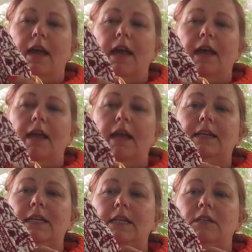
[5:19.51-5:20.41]
and I
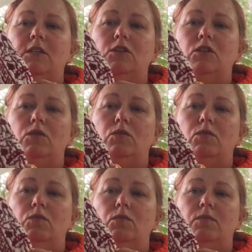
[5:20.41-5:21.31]
needed to
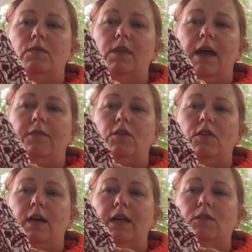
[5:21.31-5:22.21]
do the Afterthought heel.